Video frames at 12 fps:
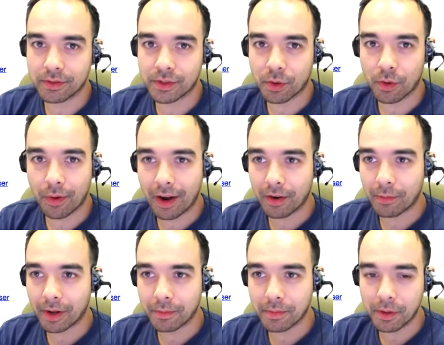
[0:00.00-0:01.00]
of screw around on
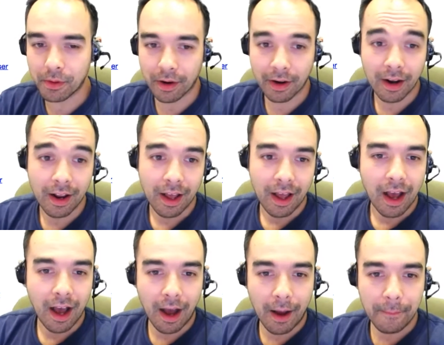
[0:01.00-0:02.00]
my computer.
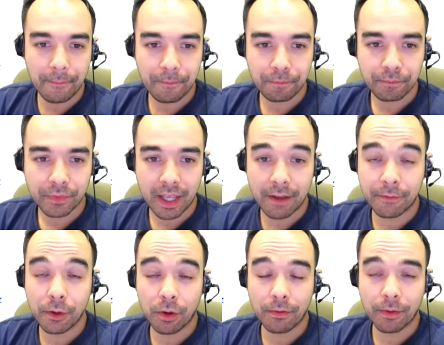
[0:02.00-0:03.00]
If
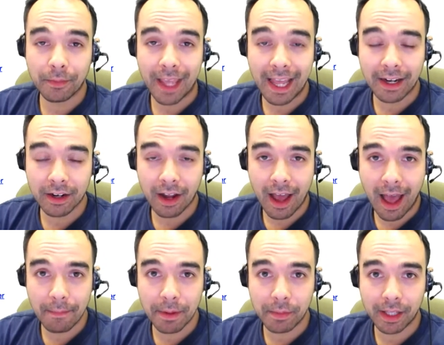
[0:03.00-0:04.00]
you were from Canada,
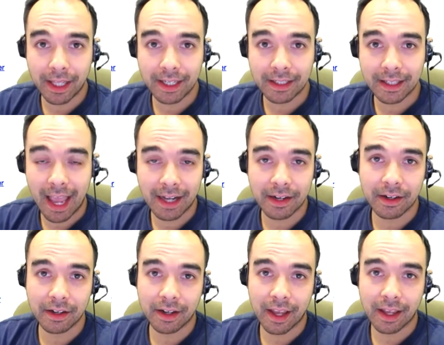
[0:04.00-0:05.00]
happy belated
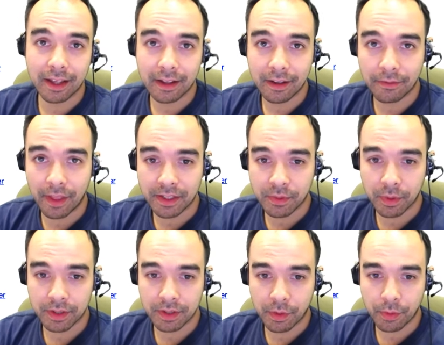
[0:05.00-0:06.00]
Canada Day, if that's
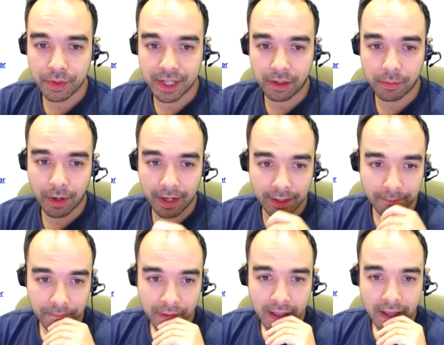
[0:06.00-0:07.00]
what you were
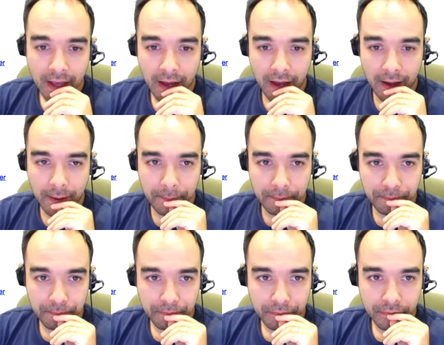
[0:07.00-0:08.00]
celebrating.
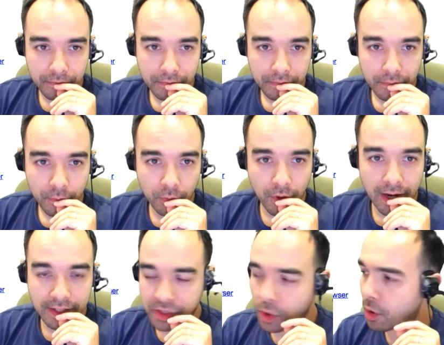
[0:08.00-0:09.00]

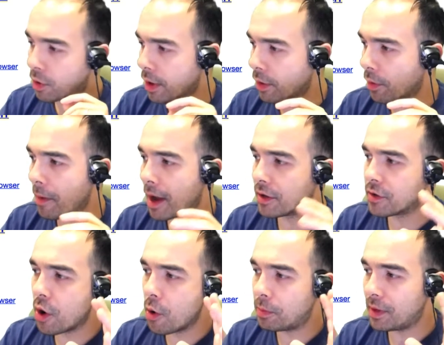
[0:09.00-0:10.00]
Right, so a quick reminder,
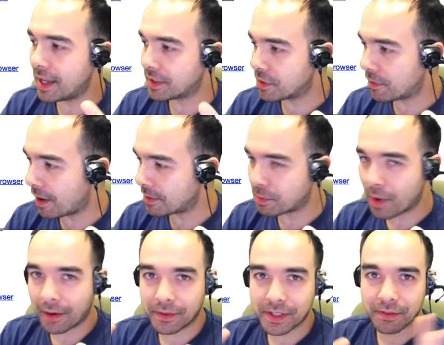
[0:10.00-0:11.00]
no plan survives
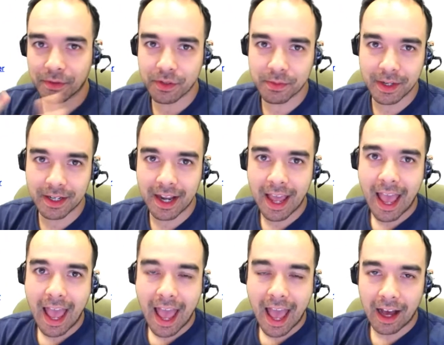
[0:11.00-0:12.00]
breakfast. If there's been
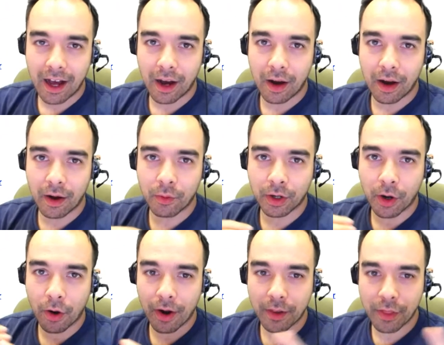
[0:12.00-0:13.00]
a
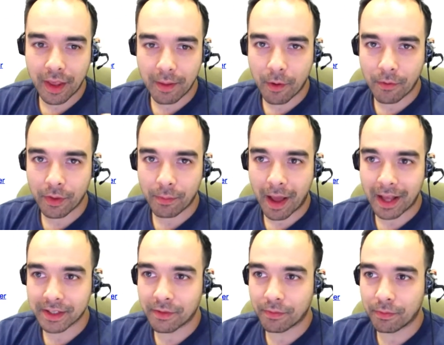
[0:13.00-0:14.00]
recurring theme over the
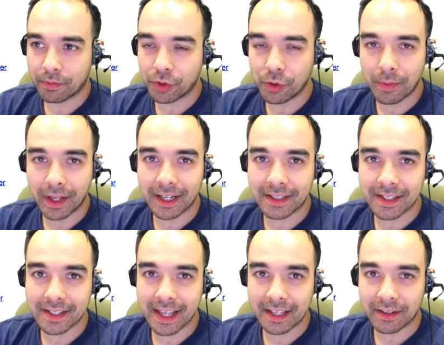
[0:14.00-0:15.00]
past 2 minutes
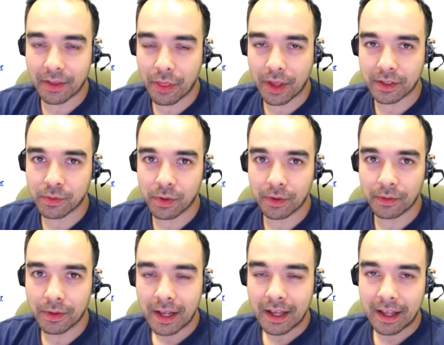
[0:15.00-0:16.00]
is that things
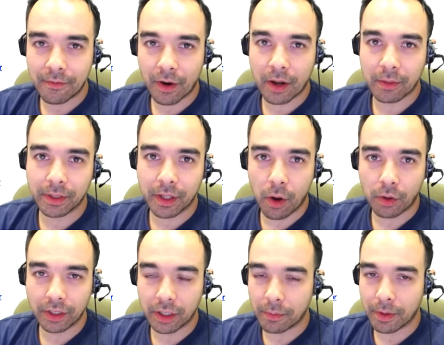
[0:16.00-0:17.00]
will invariably go a
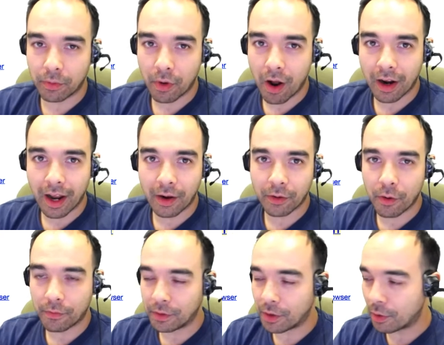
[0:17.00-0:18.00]
little bit wrong. I don't know
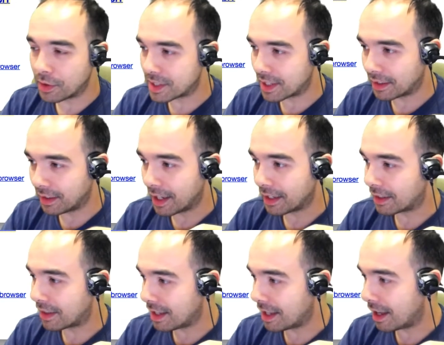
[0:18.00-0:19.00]
if you noticed that, like
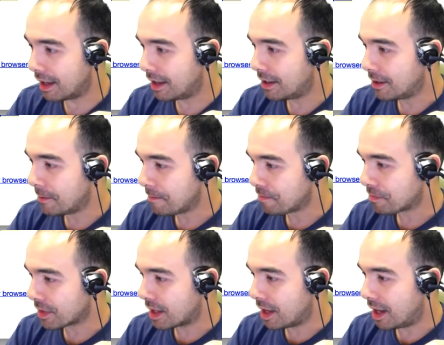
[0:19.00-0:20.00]

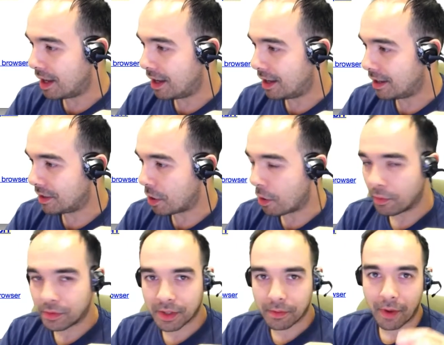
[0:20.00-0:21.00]
some
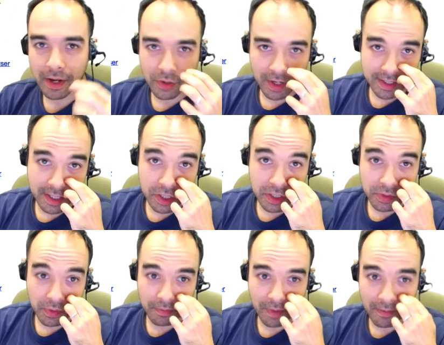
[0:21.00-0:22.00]
of my transitions
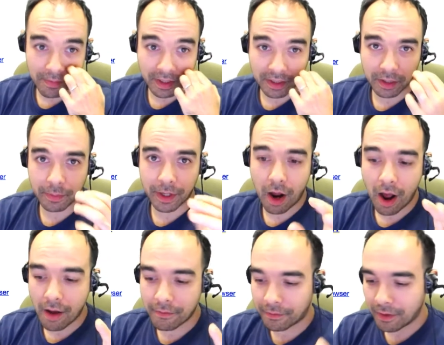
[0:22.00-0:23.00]
have been a little bit
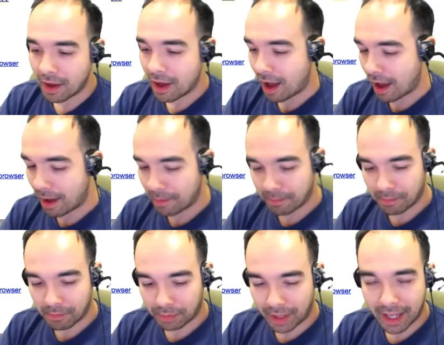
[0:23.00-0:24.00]
off. I'm
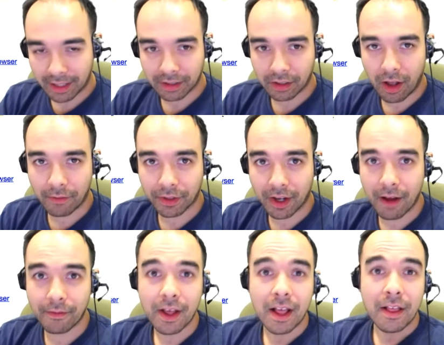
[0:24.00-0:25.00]
playing a little off the
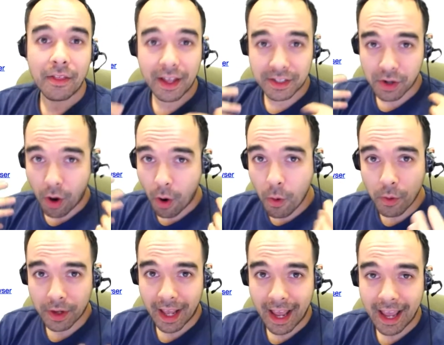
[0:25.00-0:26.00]
cuff. That's
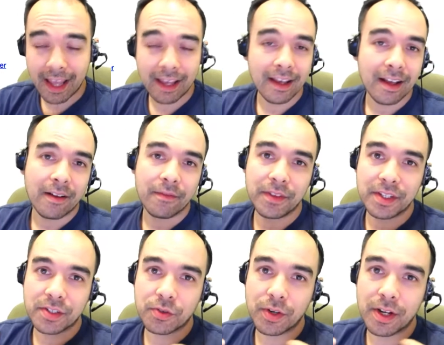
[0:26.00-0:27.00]
okay.
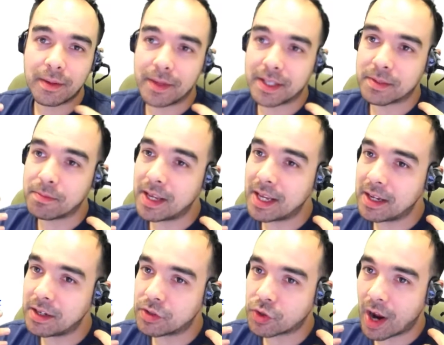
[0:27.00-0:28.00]
This stream is
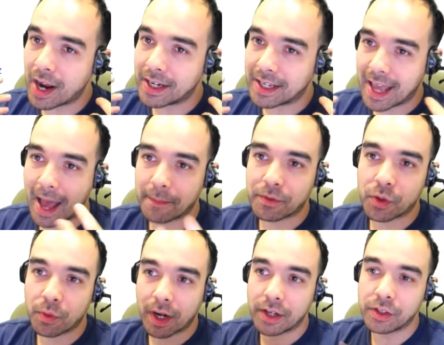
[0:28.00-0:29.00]
me trying to
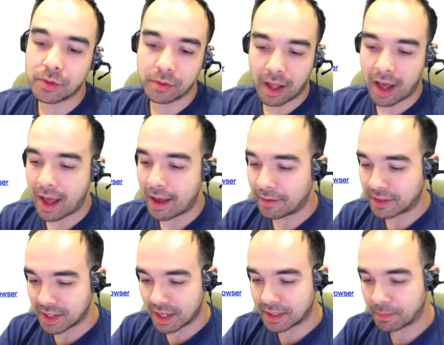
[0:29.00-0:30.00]
capture what I do live.
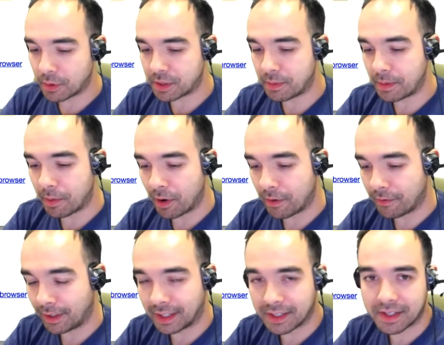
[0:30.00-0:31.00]
It's not supposed to be
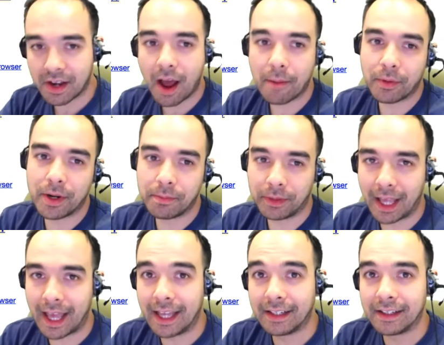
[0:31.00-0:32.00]
perfect. It's not
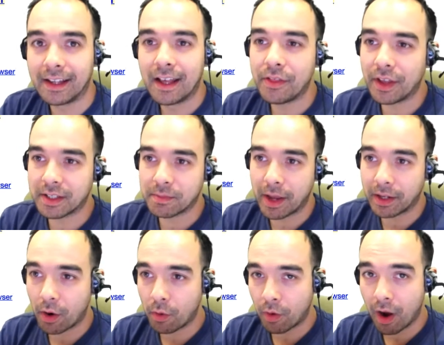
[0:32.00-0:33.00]
pre-planned. Things
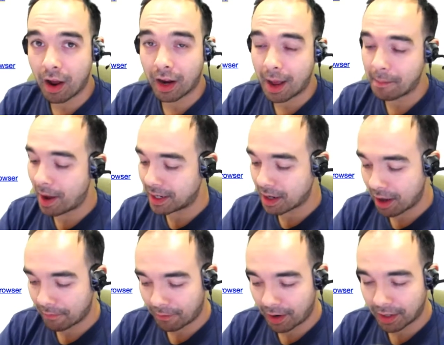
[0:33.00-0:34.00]
might go wrong. I might
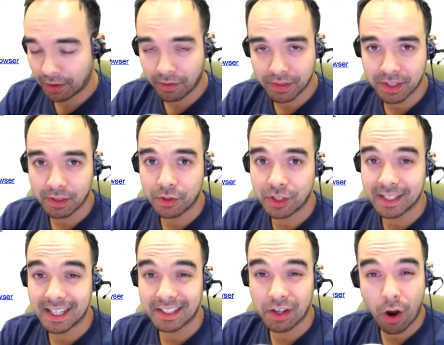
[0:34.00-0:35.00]
not find all the
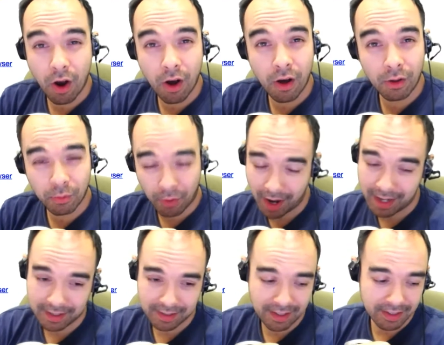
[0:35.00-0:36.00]
solutions. That's all
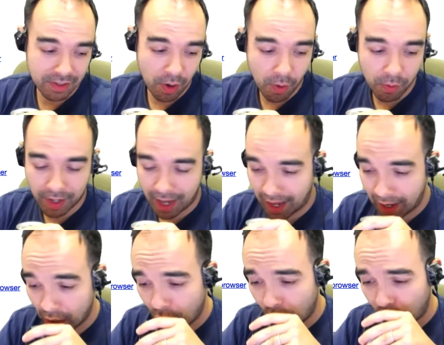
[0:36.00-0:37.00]
right. It's
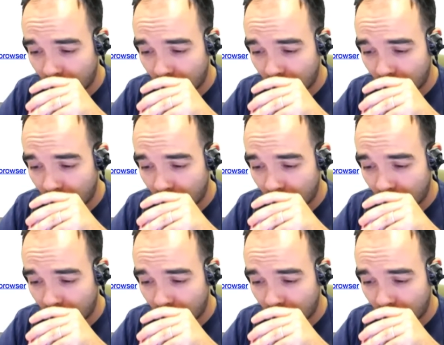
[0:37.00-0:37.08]
okay.